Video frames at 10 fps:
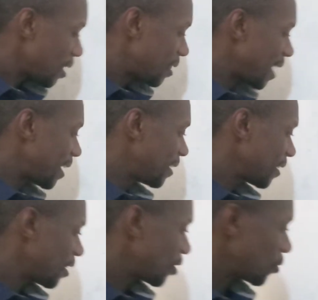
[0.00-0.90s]
Then,
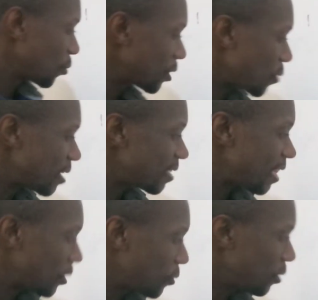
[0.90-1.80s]
which ones are
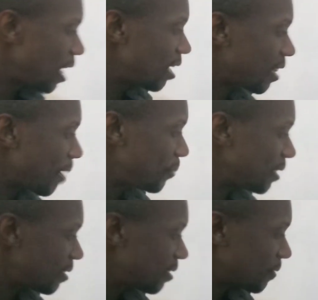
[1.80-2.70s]
the good health
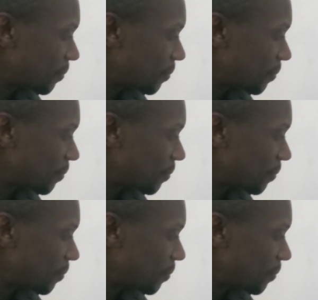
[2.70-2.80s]
habits?